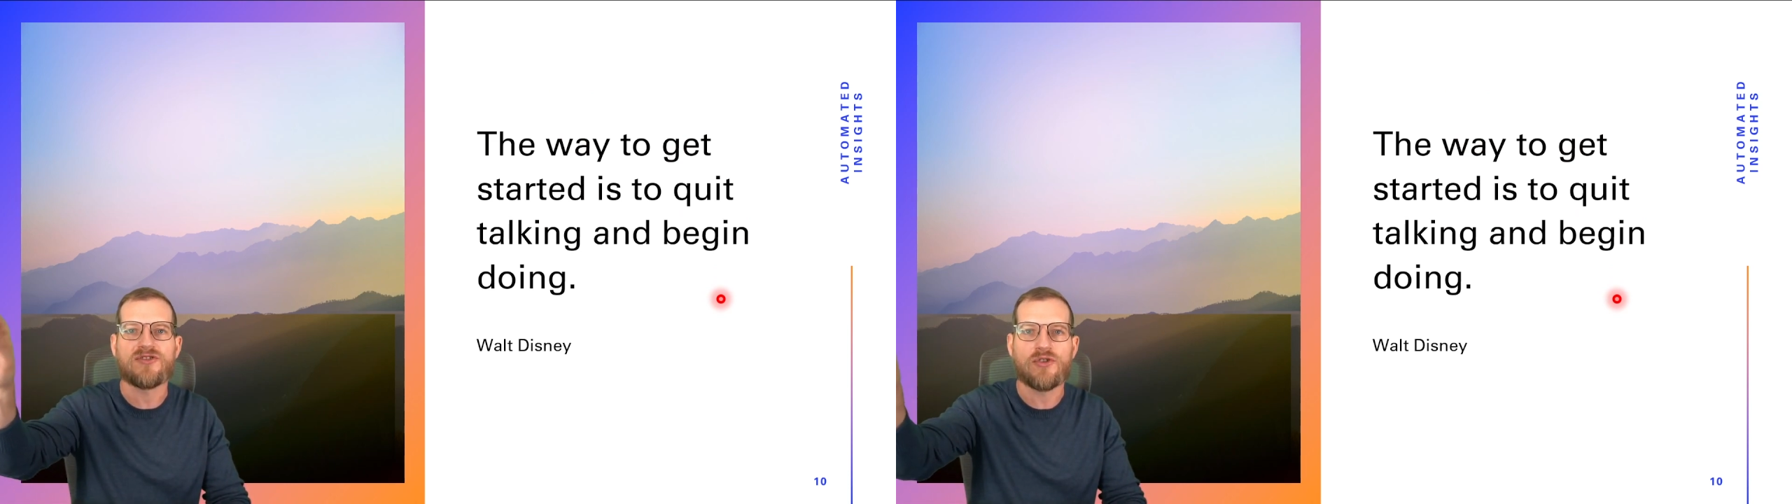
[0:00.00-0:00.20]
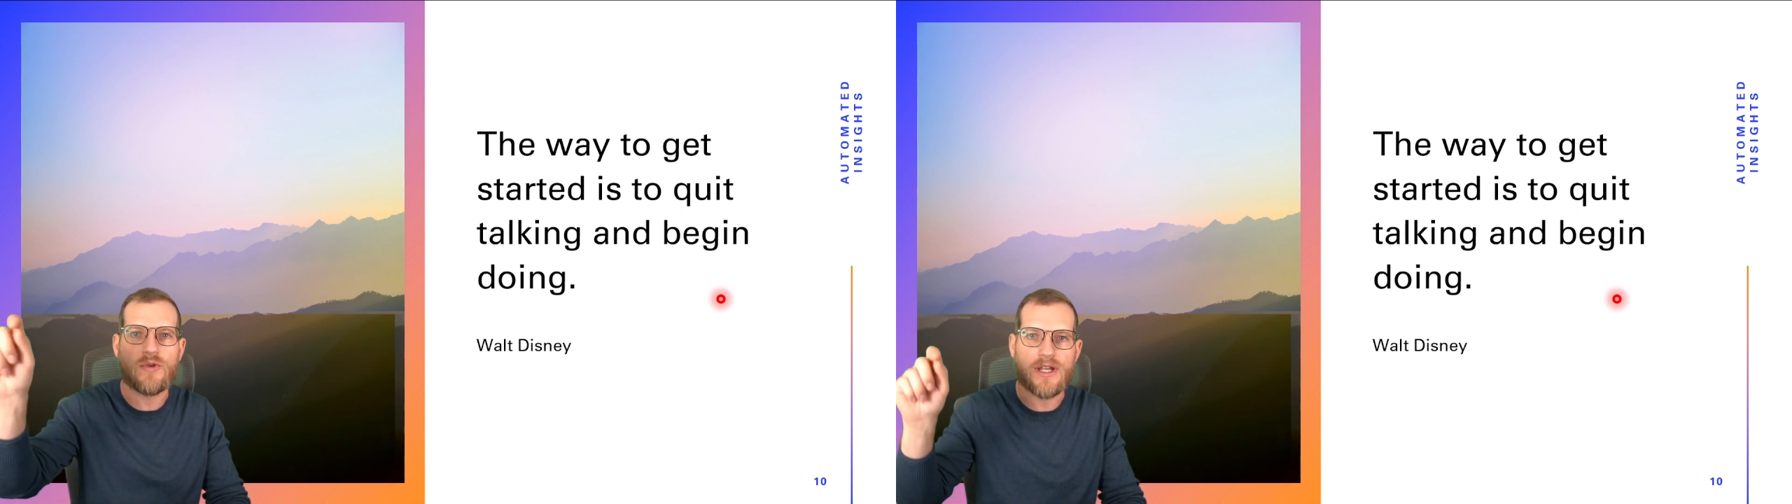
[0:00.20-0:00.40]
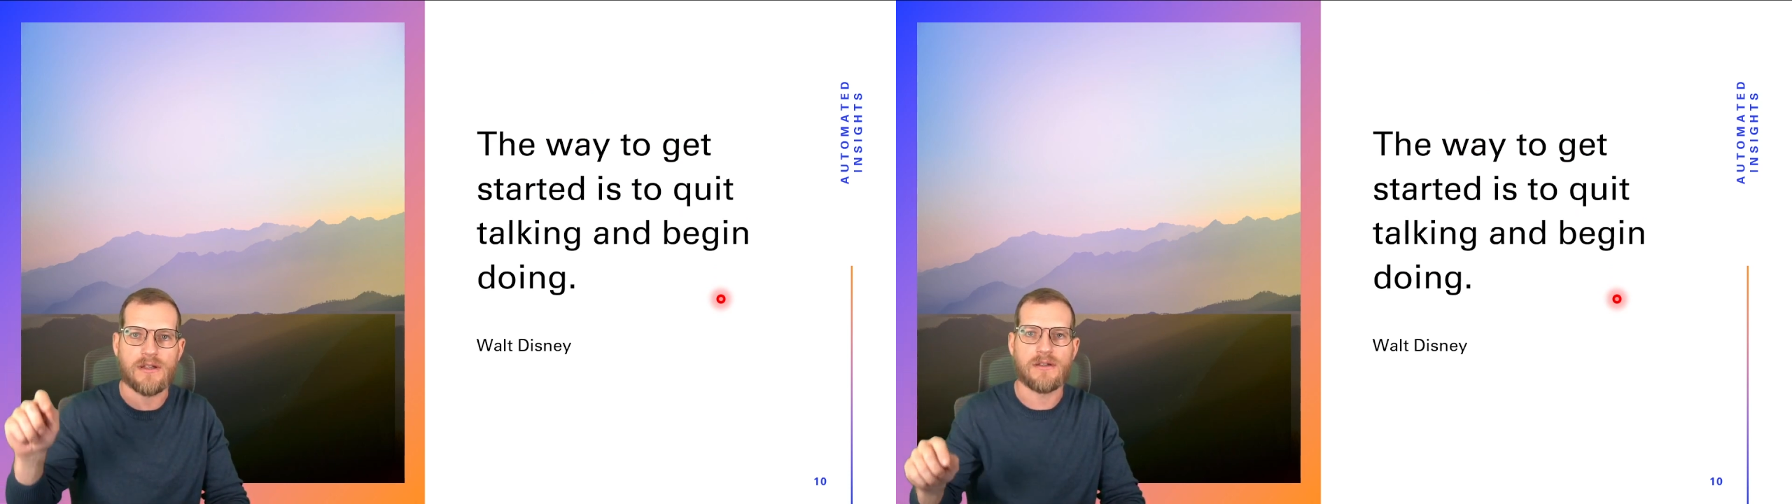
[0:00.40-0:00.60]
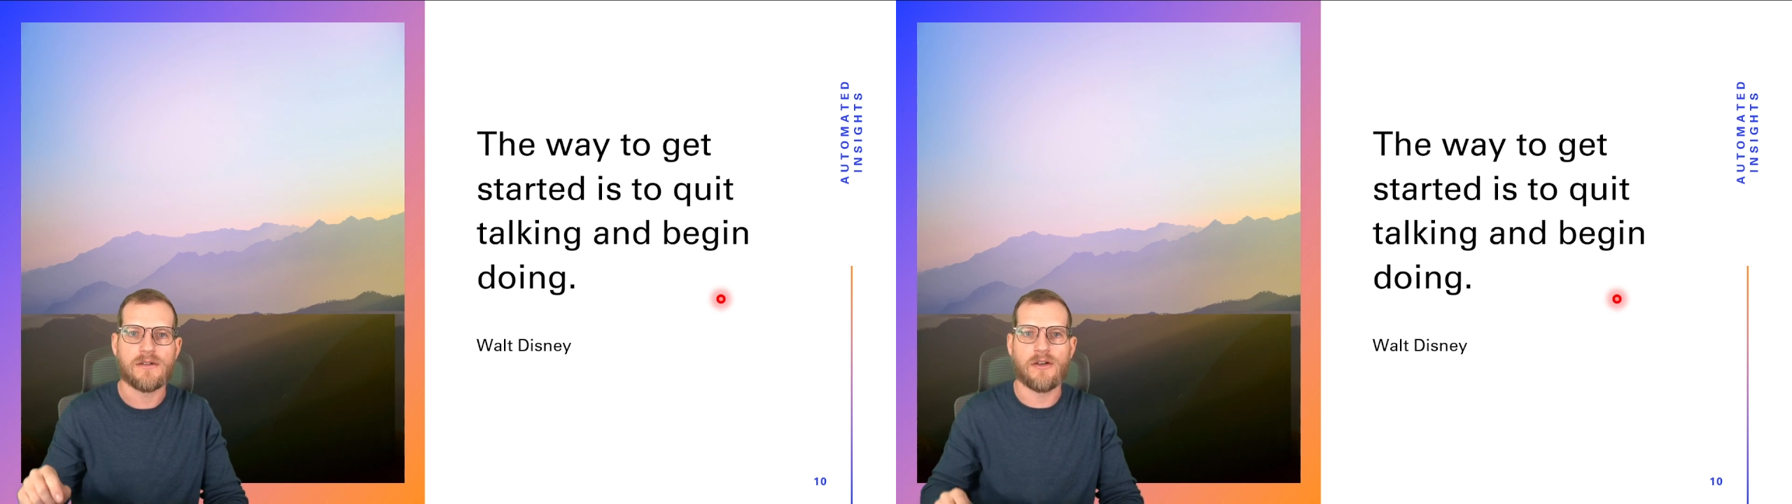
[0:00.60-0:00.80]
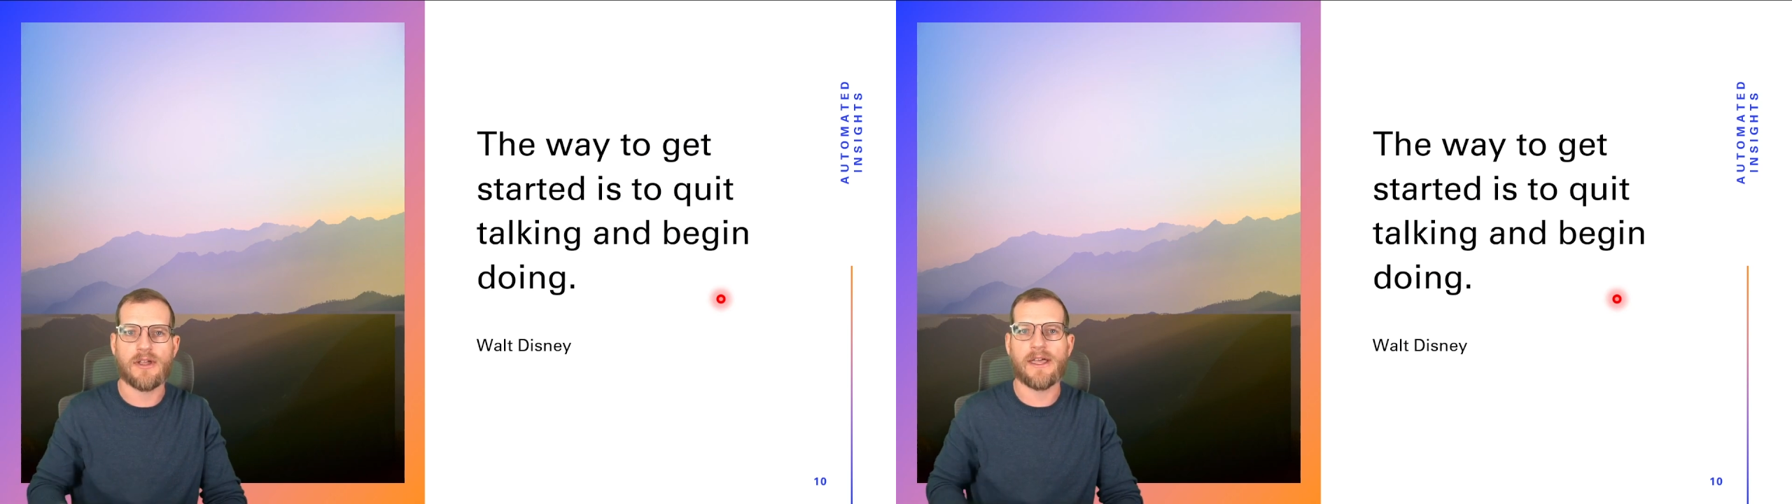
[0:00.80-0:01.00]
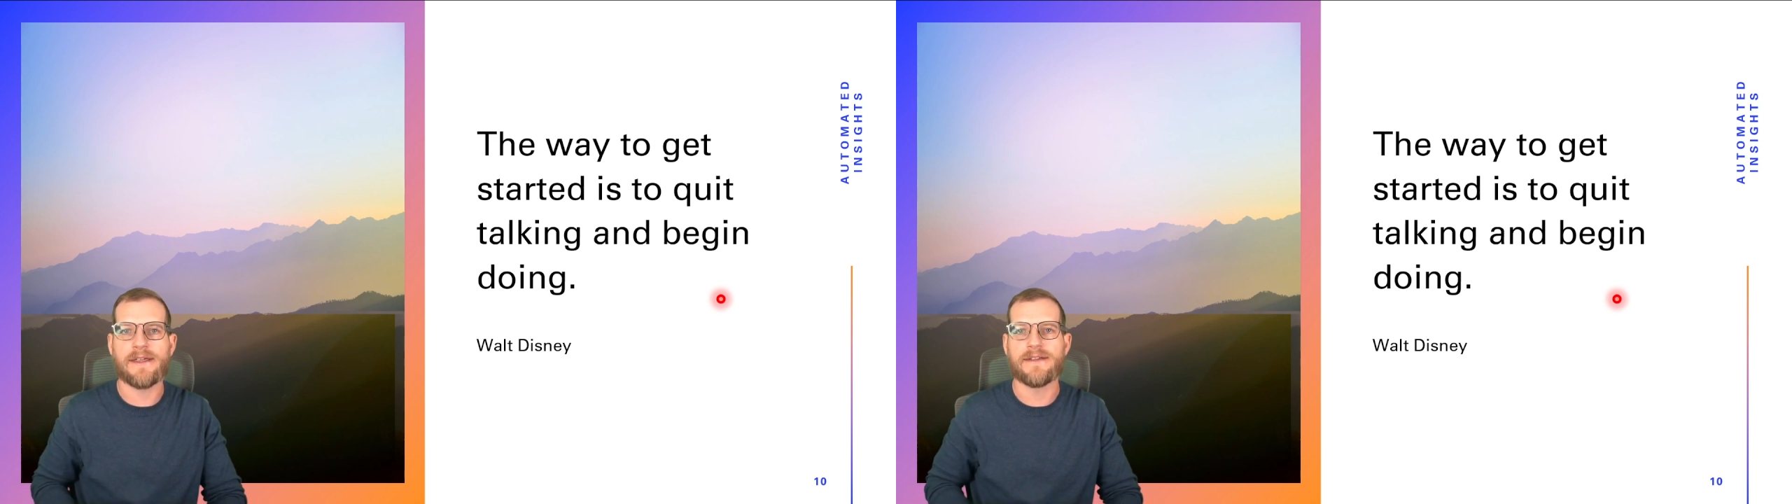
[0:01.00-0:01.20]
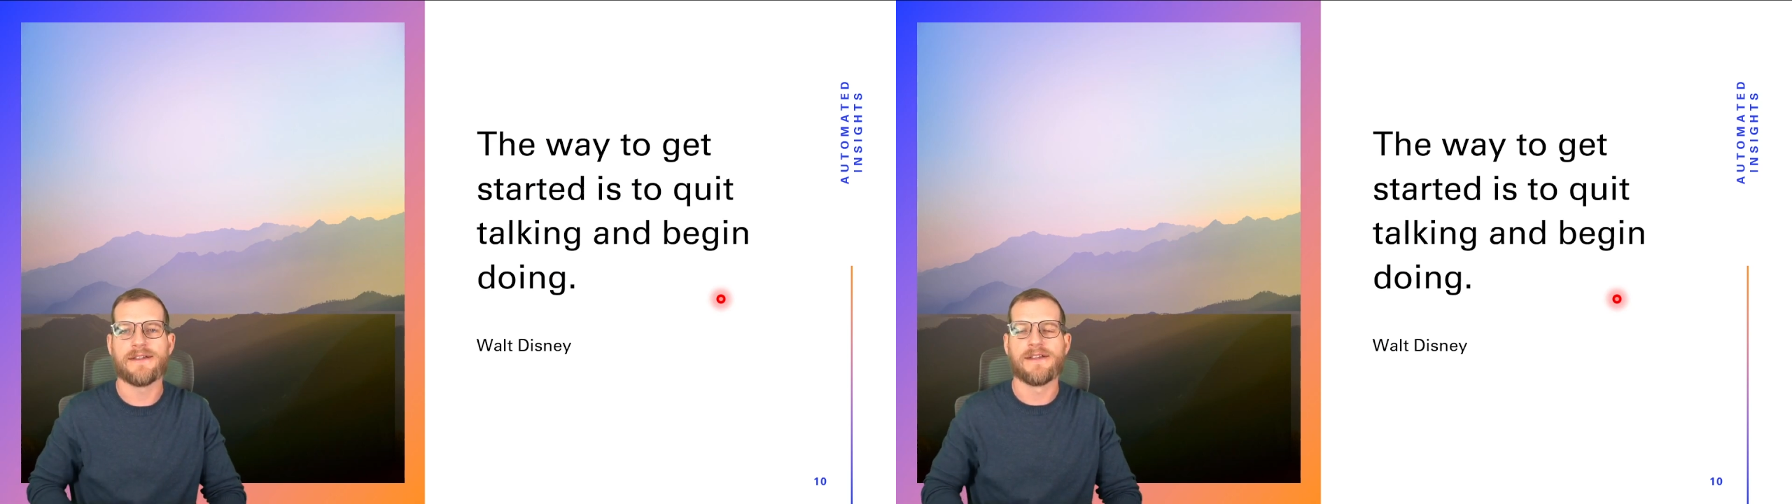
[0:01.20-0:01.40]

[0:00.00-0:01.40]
doing, okay?